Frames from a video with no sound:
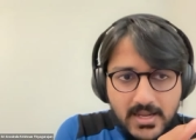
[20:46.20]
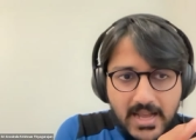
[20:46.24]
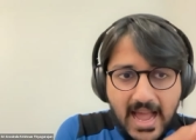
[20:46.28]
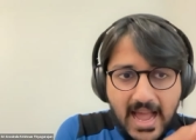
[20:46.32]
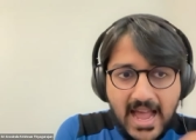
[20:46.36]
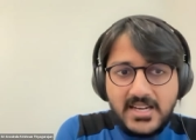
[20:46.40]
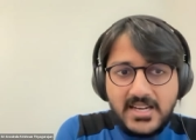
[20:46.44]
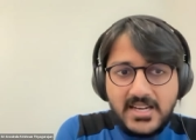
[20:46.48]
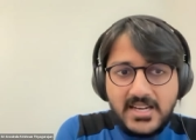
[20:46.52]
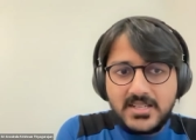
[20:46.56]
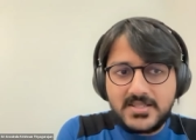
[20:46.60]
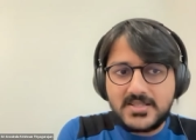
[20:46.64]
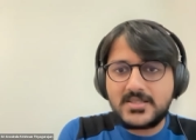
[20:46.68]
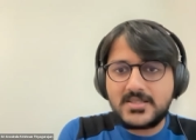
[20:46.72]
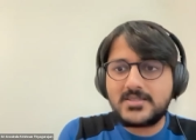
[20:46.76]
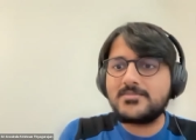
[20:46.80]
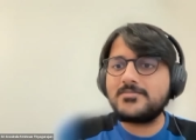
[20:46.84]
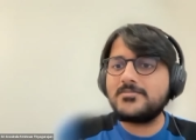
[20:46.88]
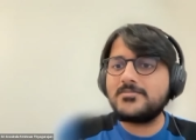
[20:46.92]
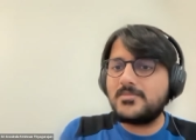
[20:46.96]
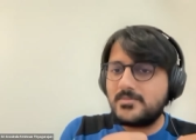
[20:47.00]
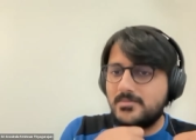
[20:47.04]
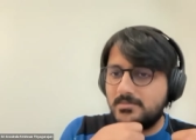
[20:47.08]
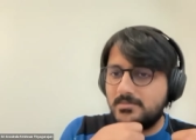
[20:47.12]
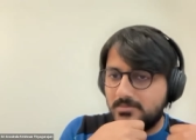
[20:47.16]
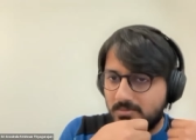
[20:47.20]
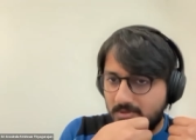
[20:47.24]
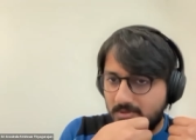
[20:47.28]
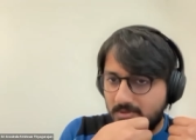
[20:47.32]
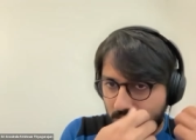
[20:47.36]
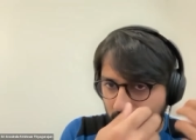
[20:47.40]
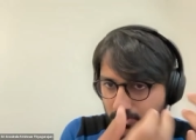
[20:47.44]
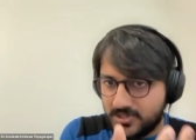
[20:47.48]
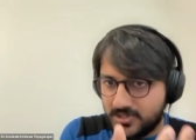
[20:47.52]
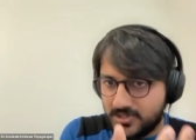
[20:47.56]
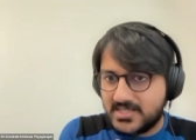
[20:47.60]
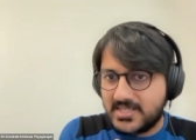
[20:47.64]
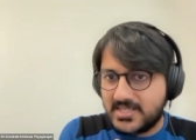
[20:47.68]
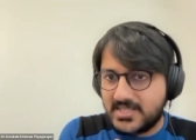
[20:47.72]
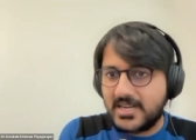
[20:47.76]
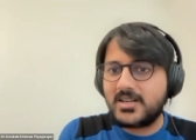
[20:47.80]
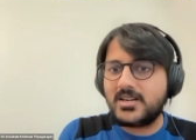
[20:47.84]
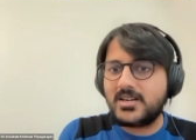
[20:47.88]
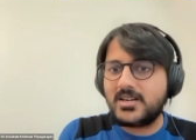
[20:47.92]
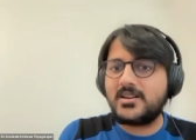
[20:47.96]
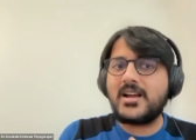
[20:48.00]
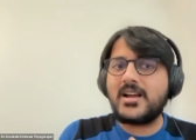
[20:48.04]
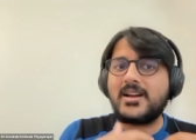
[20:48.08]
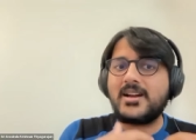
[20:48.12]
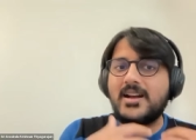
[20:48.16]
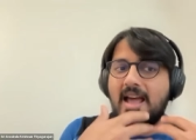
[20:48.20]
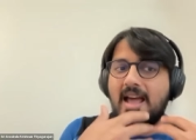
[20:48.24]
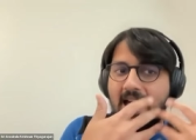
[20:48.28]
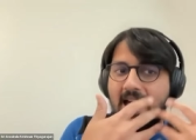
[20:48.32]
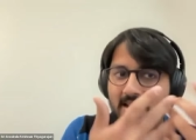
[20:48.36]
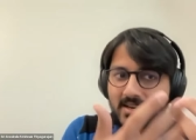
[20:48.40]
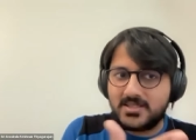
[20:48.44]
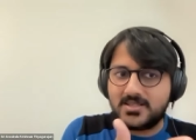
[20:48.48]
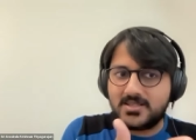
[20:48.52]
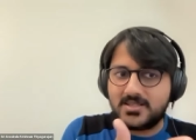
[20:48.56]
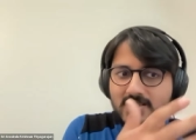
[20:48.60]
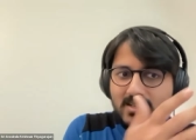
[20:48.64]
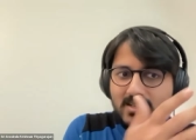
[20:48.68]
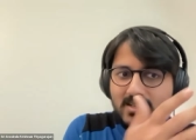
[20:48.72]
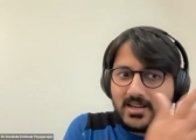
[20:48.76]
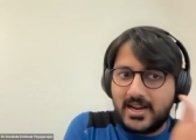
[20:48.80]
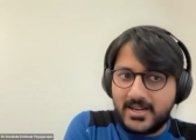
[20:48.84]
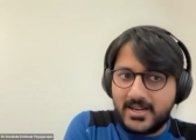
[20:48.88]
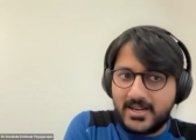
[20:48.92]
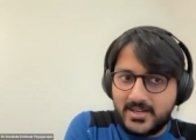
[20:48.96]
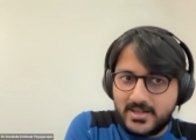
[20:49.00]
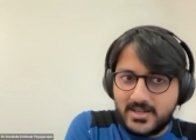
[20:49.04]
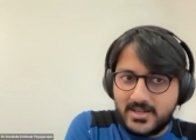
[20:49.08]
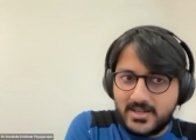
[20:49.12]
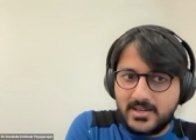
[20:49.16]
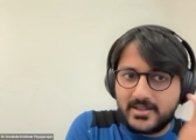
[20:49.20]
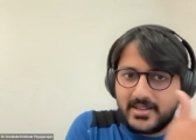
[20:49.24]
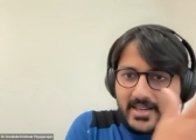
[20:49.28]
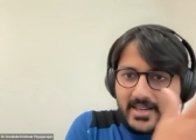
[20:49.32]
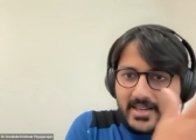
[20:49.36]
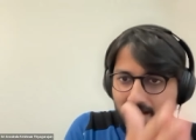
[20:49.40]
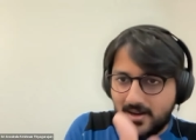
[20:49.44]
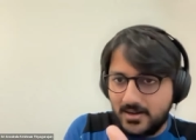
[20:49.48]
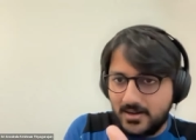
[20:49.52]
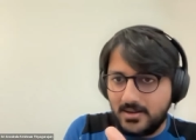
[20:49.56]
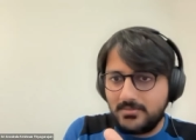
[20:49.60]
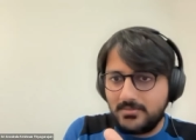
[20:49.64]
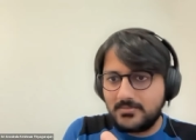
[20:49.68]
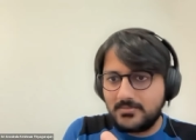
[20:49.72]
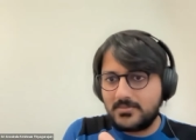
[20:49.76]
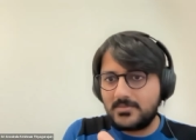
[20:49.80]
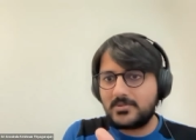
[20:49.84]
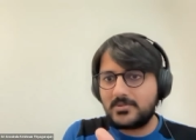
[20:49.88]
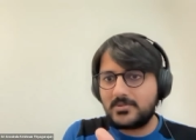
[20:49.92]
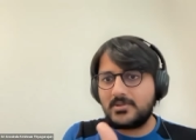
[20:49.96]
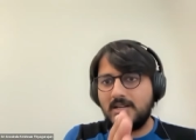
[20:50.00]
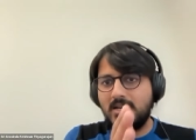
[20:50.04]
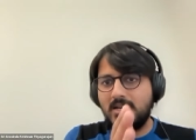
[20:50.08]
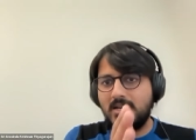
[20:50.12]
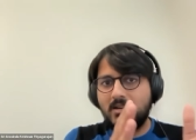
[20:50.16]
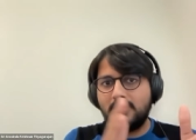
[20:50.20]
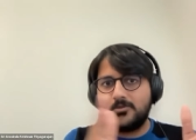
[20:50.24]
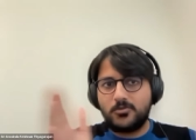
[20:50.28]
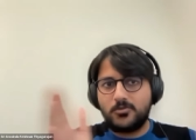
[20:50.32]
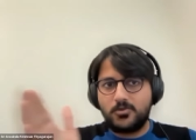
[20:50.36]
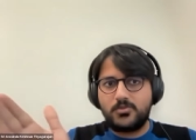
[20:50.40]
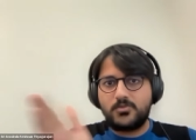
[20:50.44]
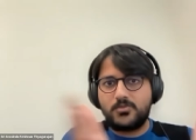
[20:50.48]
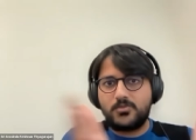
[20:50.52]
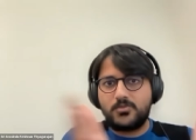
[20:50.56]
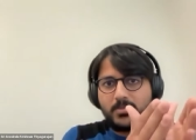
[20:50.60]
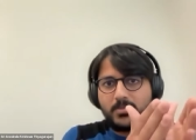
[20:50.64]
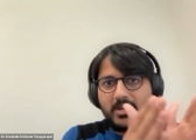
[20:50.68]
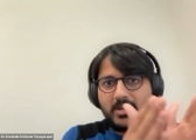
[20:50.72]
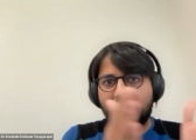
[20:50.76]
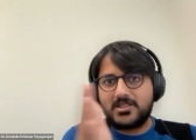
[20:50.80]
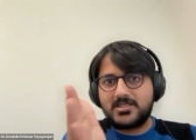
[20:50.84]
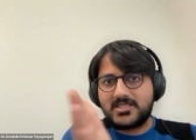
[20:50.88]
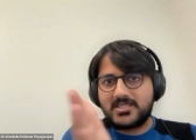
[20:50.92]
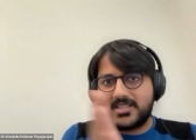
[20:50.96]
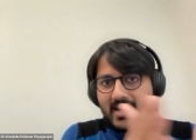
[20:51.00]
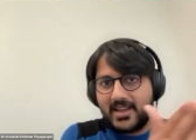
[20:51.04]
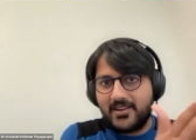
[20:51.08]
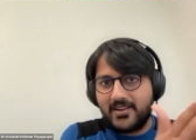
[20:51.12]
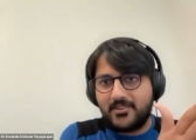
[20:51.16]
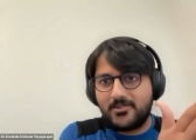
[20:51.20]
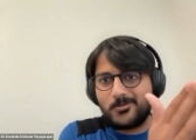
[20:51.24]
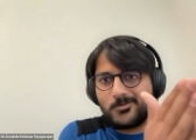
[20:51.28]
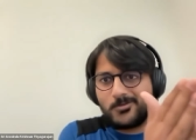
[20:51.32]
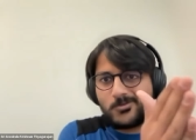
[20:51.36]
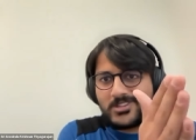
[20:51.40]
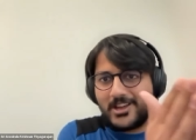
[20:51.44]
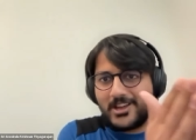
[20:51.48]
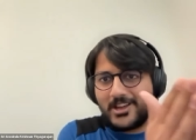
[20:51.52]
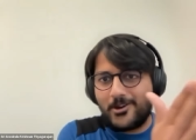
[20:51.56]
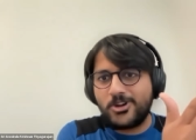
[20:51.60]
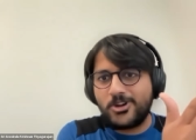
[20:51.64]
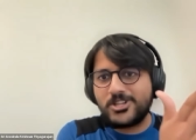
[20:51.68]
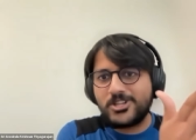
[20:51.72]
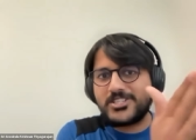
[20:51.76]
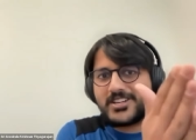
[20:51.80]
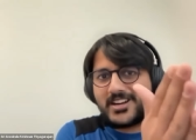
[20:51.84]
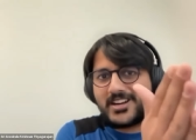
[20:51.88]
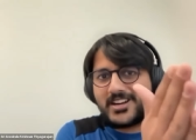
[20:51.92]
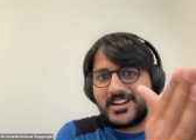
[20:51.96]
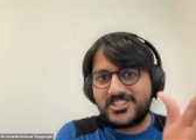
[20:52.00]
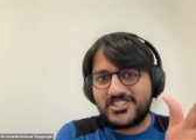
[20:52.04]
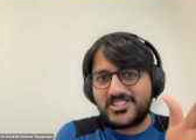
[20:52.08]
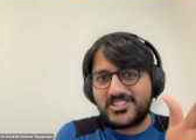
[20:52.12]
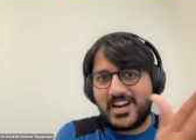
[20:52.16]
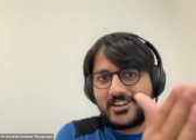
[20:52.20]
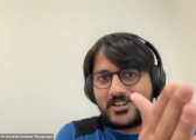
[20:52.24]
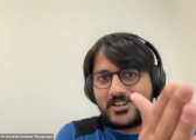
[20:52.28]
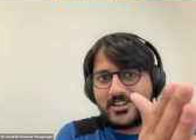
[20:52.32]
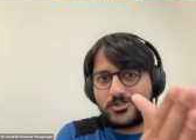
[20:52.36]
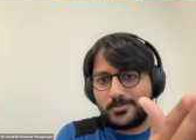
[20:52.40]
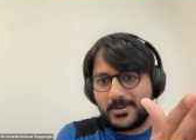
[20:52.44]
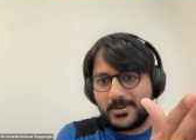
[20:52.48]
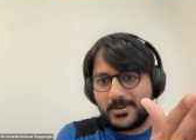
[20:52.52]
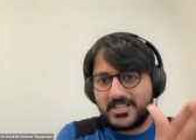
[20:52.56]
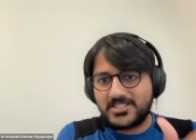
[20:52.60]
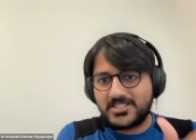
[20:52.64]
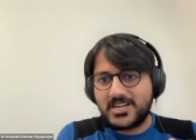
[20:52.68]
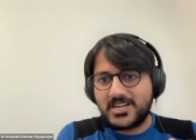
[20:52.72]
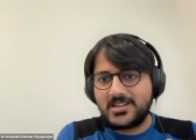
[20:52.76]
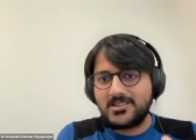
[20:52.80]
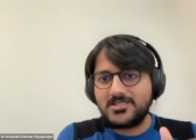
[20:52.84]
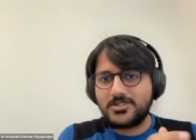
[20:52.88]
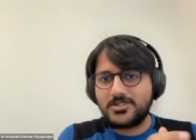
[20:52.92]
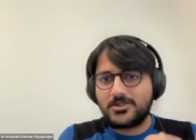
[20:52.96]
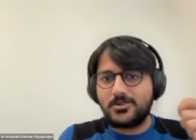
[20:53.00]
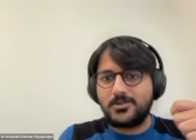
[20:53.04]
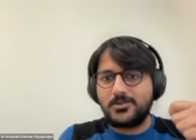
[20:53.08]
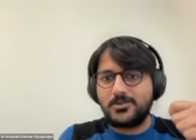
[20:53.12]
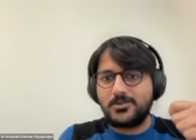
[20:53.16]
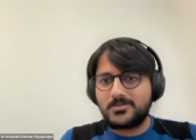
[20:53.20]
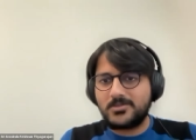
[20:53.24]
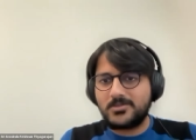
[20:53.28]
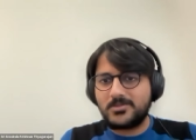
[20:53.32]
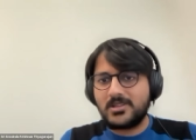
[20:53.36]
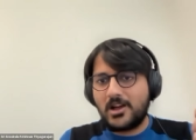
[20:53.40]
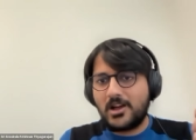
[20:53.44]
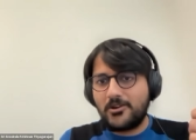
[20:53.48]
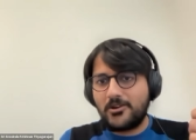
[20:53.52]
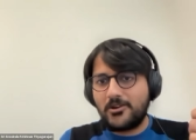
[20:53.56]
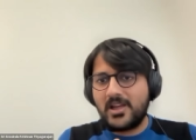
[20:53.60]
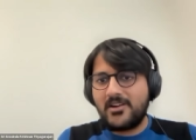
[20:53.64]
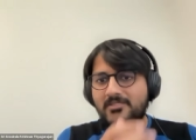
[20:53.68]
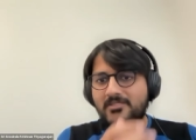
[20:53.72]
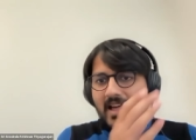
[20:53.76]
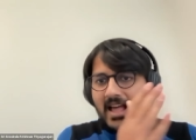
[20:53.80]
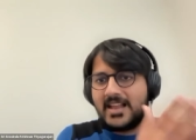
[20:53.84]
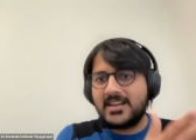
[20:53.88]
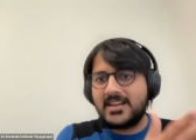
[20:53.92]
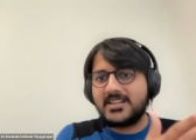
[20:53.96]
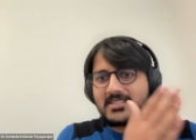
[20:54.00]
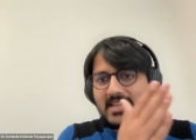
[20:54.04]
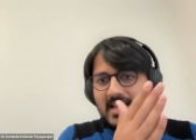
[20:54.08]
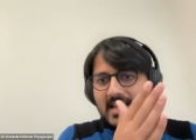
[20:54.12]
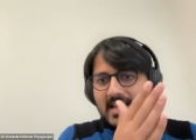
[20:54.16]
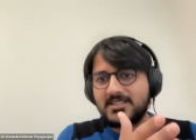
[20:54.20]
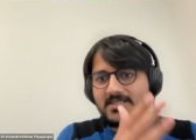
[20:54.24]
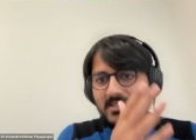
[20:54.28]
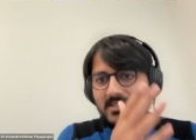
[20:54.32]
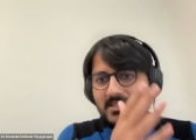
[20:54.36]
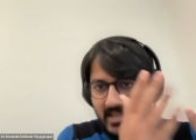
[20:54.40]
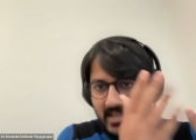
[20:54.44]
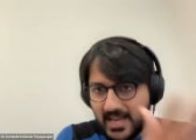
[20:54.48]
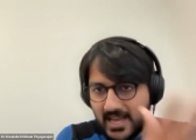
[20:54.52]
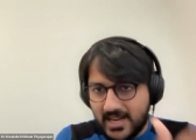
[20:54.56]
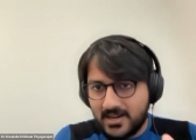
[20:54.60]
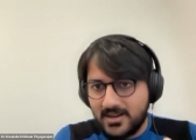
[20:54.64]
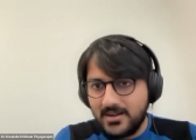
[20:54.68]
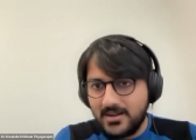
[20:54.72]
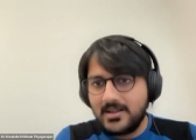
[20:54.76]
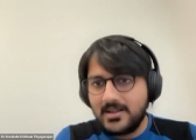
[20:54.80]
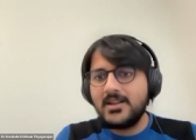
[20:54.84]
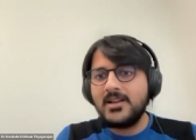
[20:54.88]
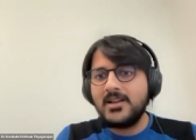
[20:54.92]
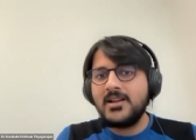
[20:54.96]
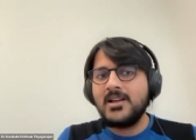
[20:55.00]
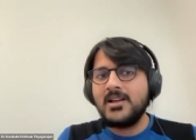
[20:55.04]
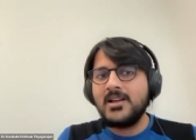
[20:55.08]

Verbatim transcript: Alice, uh, who's the sender, and Alice uh, and uh, Carol, um, because they they originally shared a two-party channel. So now you have Alice, Alice, and Carol,